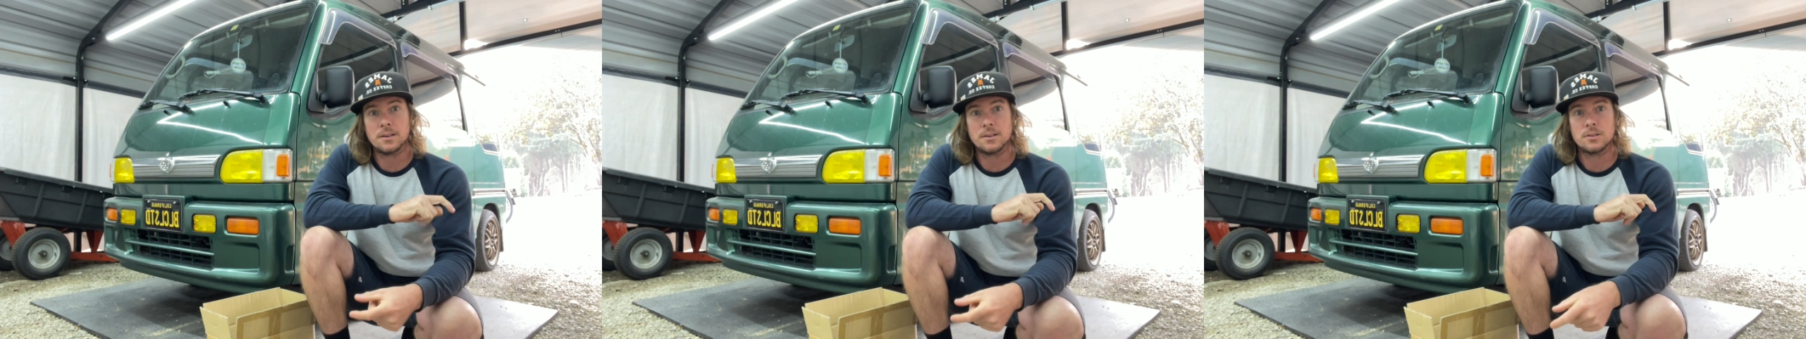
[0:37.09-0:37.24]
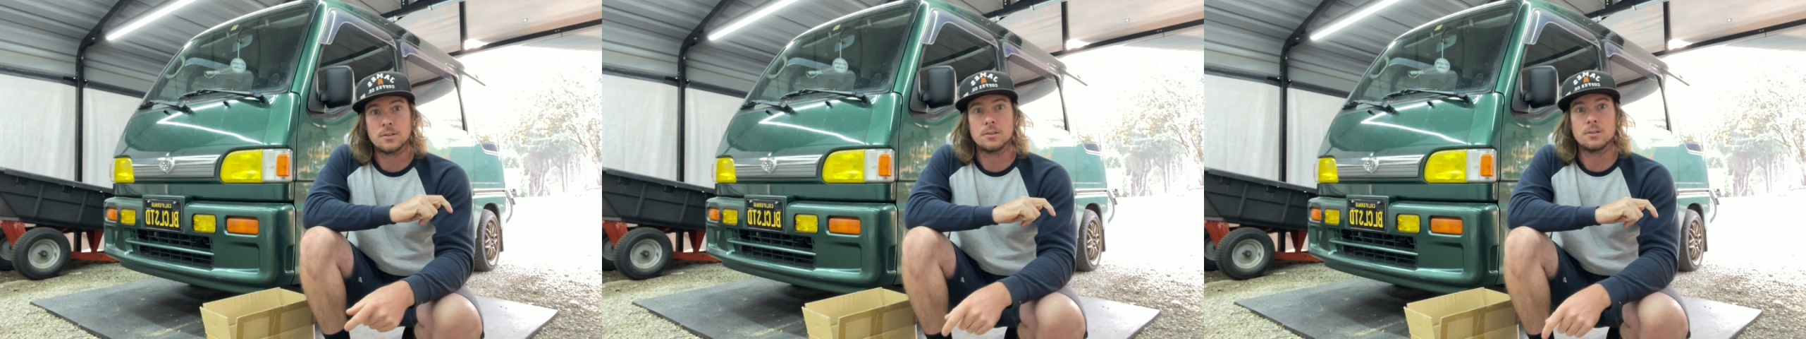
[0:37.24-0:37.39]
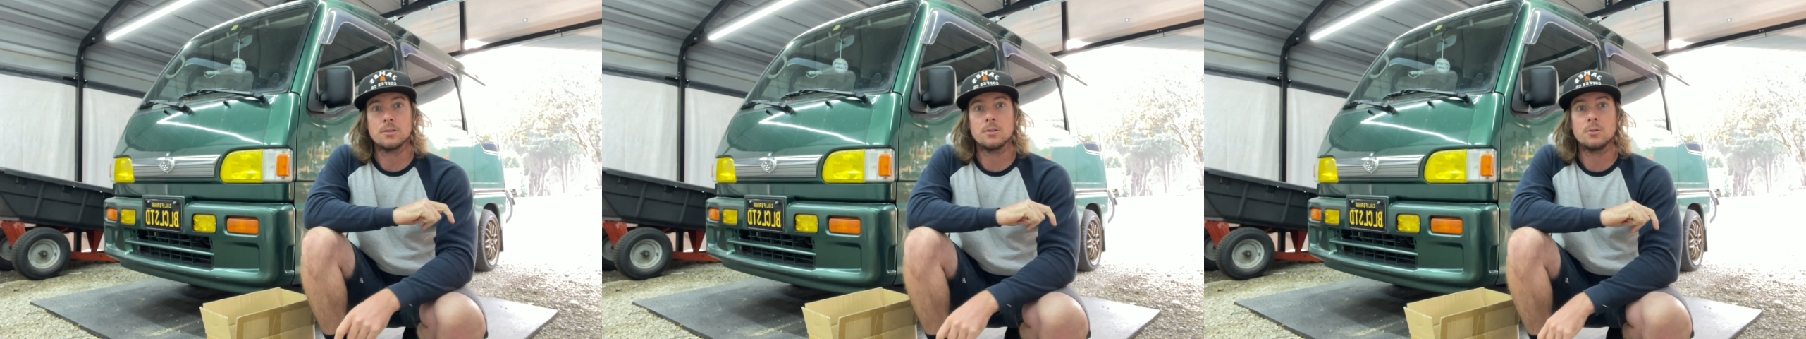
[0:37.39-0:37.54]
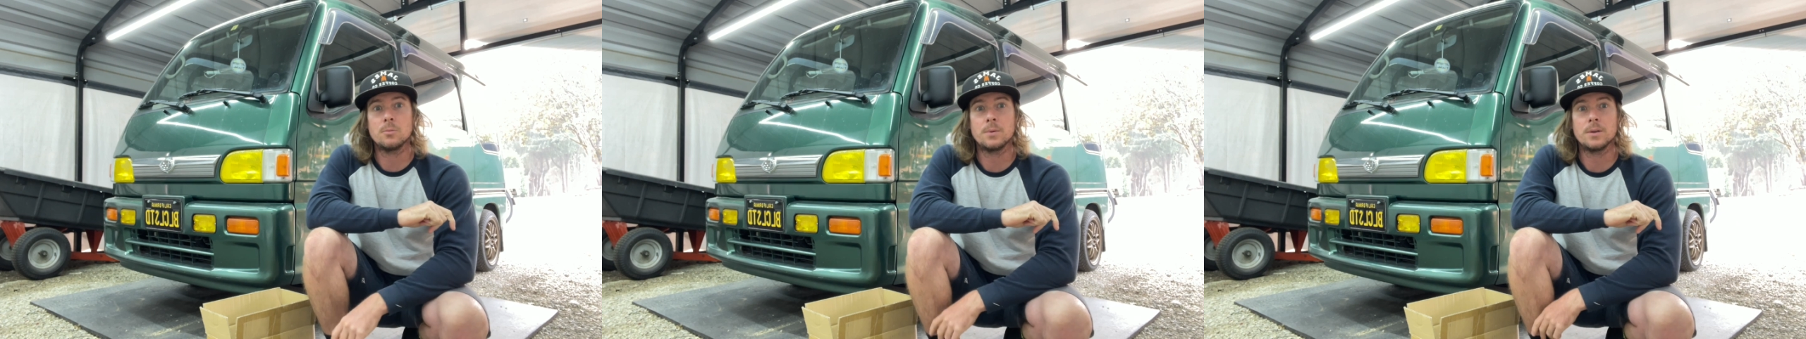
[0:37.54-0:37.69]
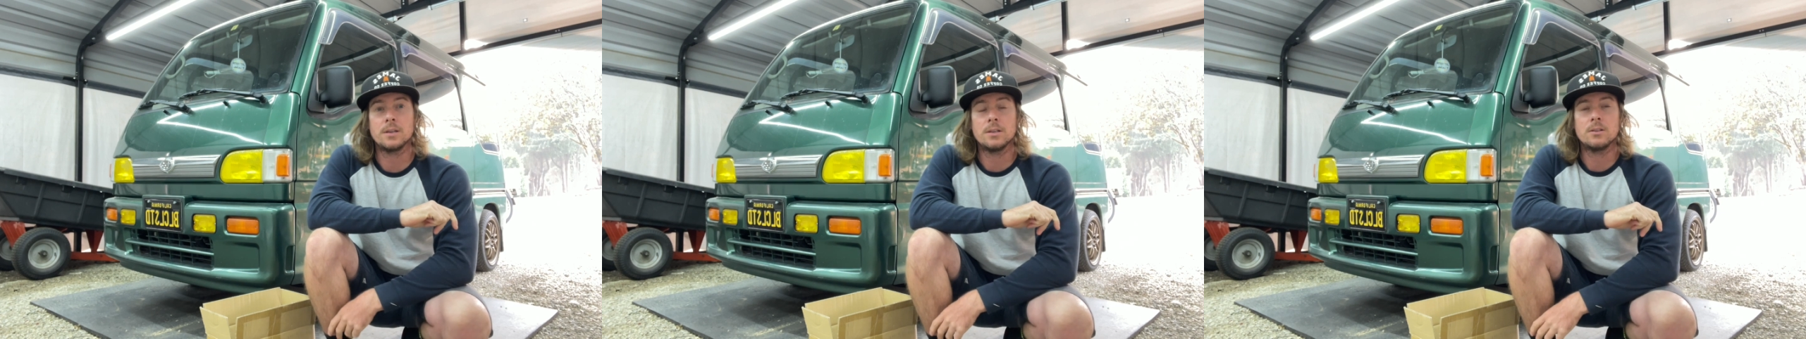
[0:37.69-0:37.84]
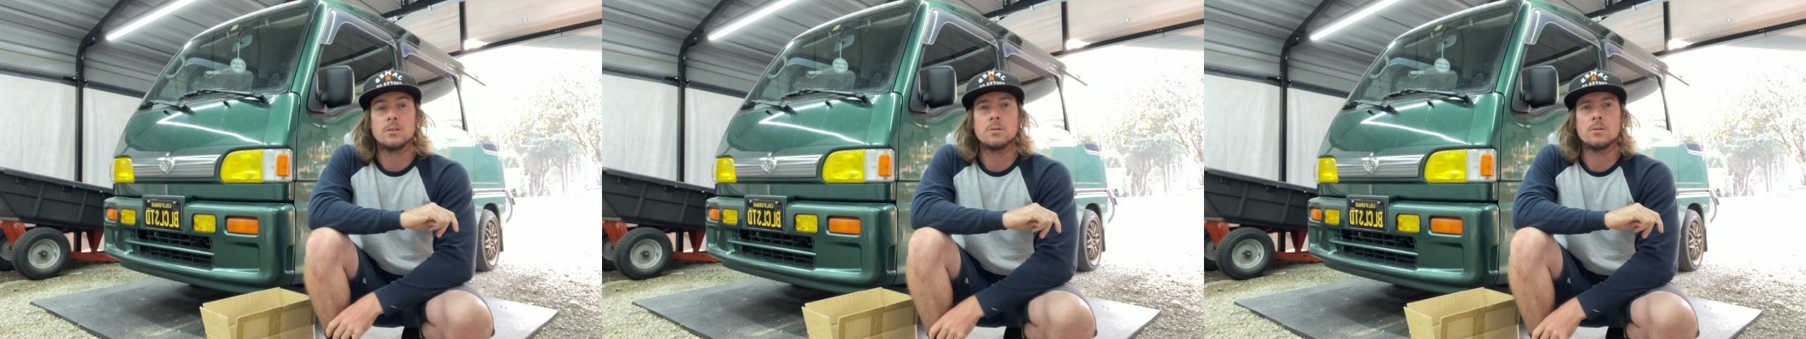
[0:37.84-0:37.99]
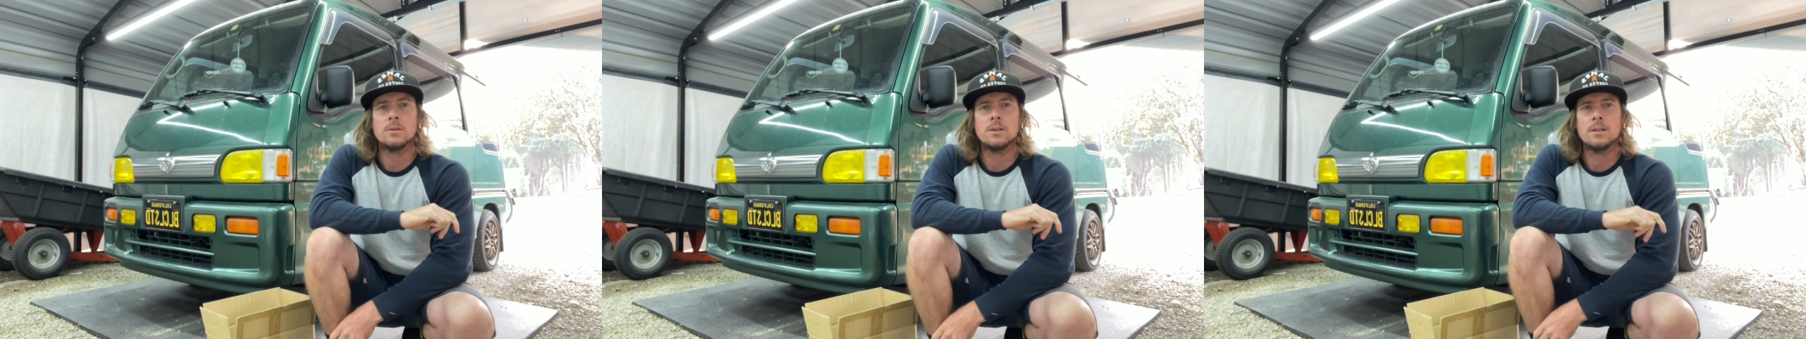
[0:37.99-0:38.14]
to be
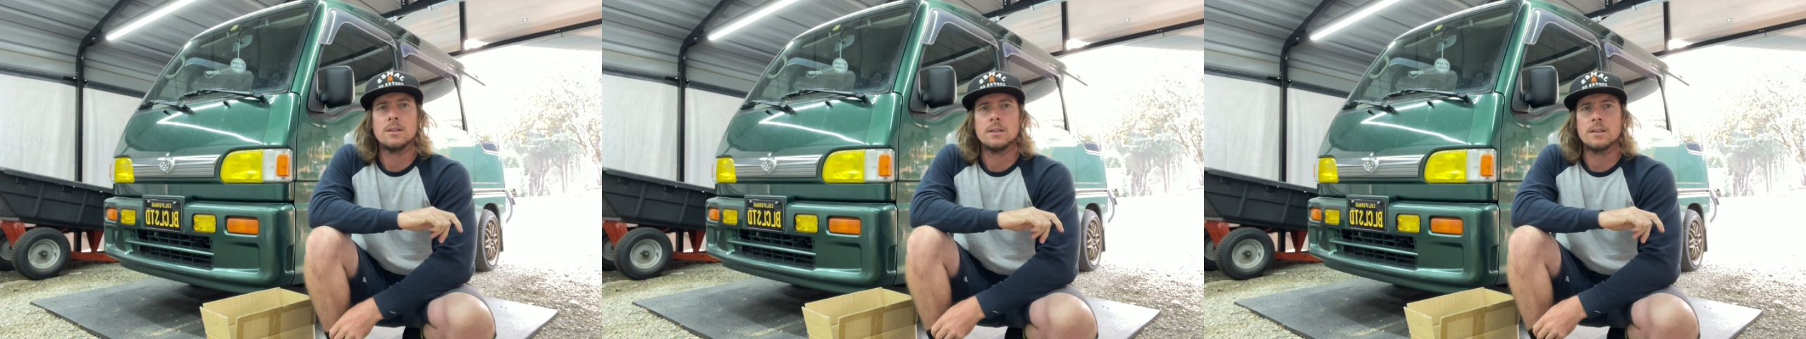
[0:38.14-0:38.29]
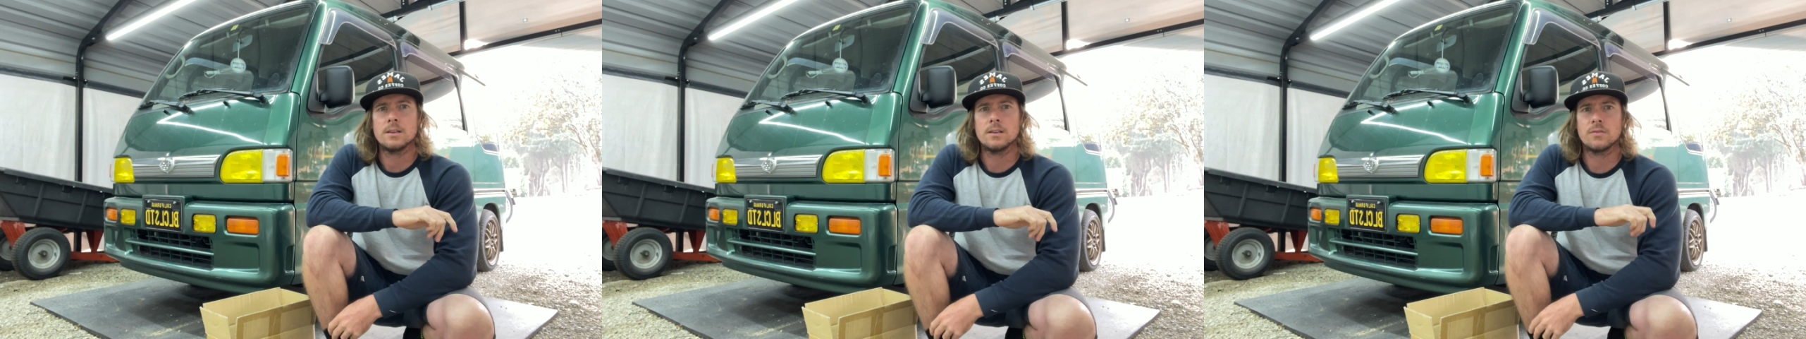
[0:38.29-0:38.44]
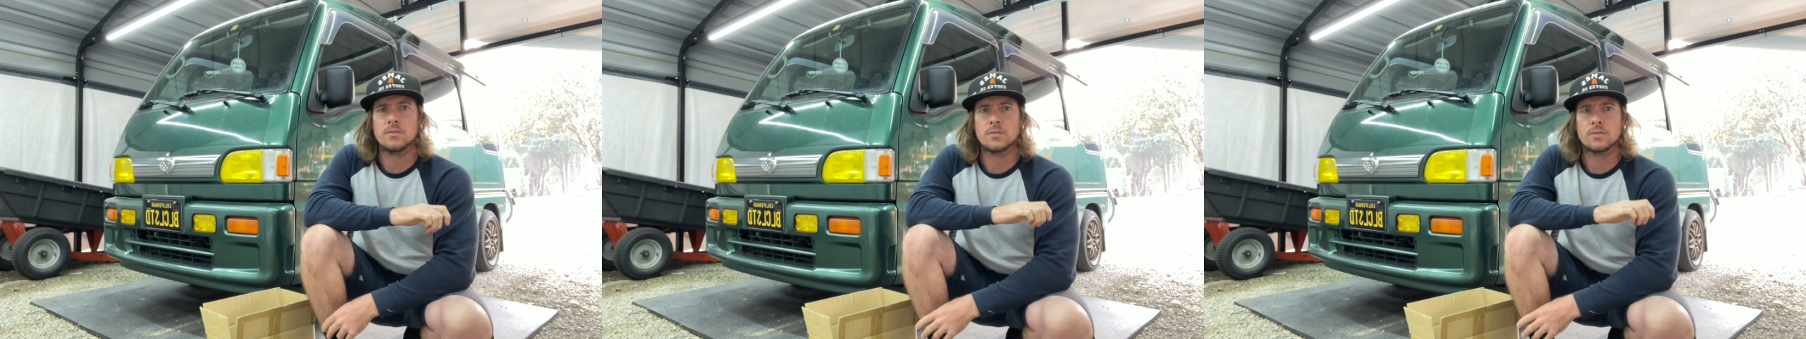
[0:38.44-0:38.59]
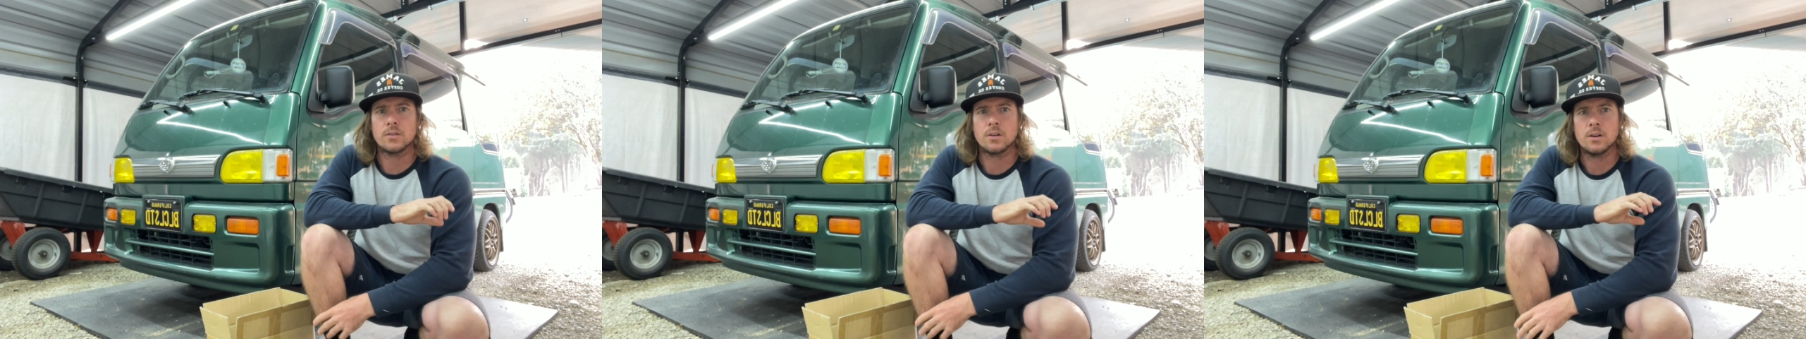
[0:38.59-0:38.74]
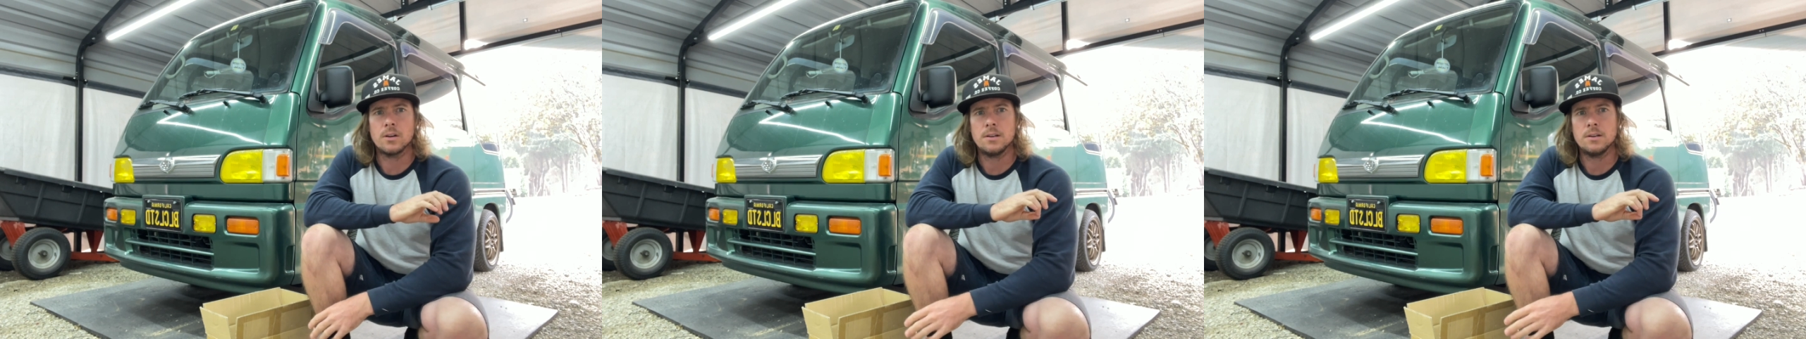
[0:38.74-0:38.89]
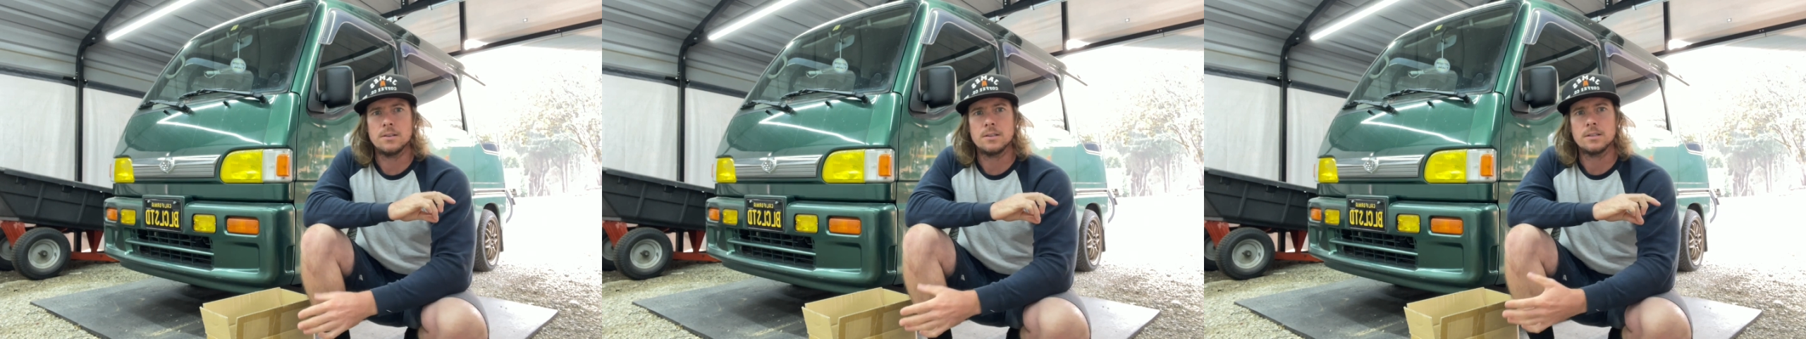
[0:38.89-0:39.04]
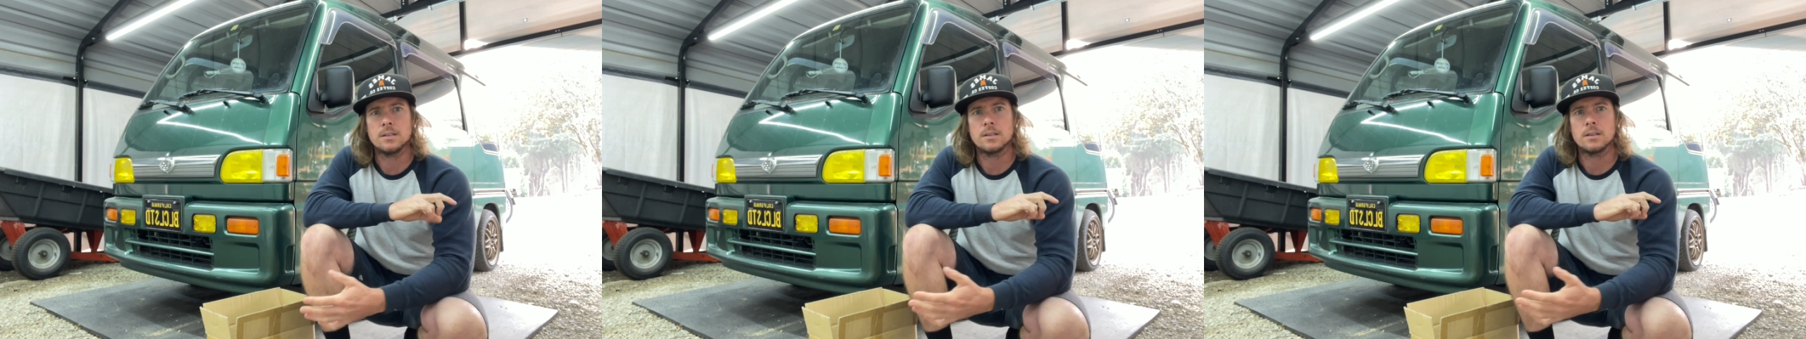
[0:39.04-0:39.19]
doing the
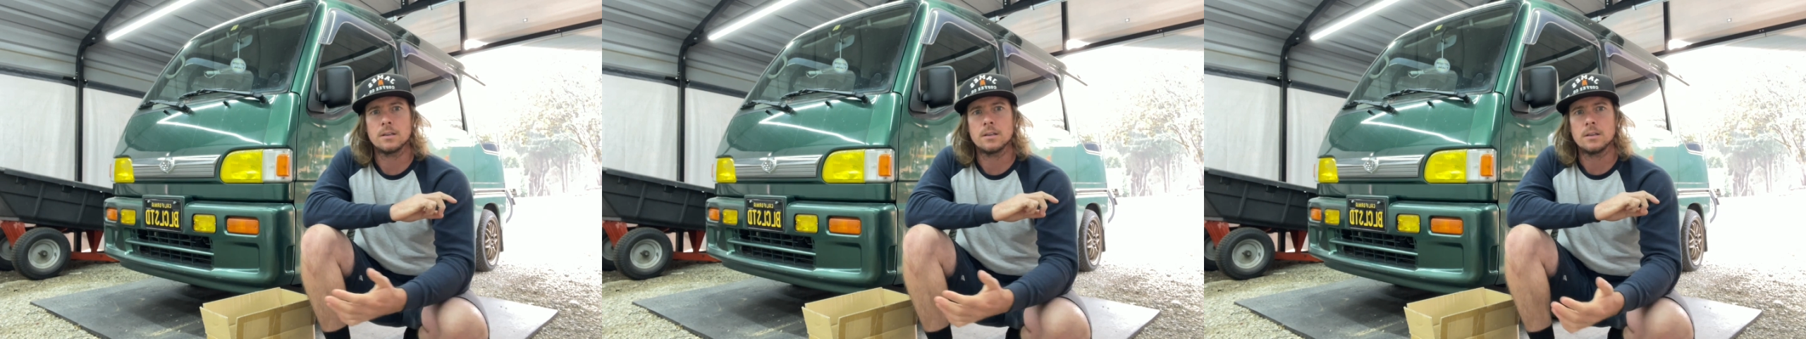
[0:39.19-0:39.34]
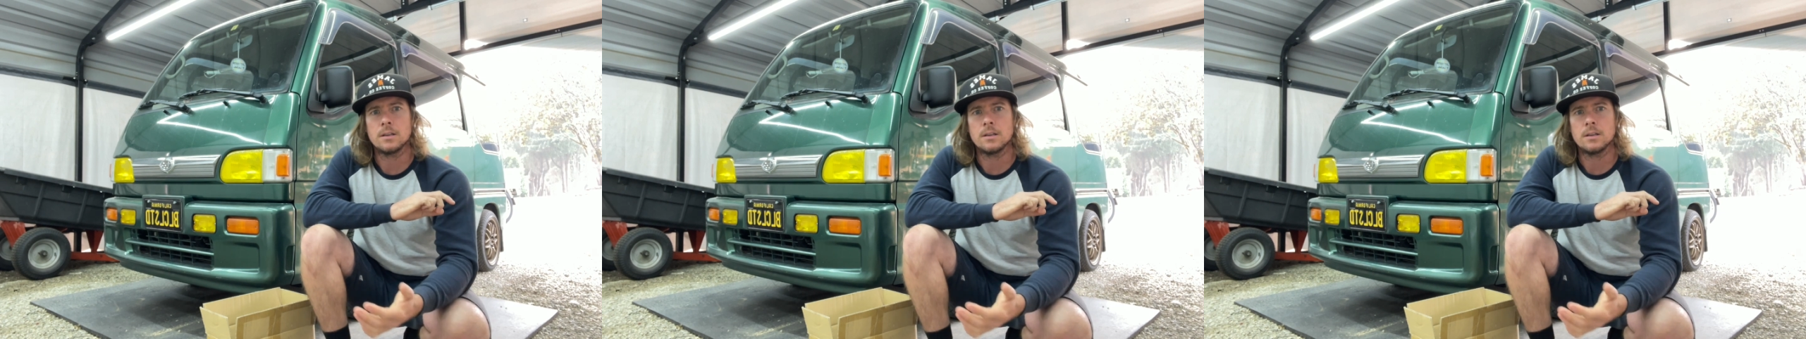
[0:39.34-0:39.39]
front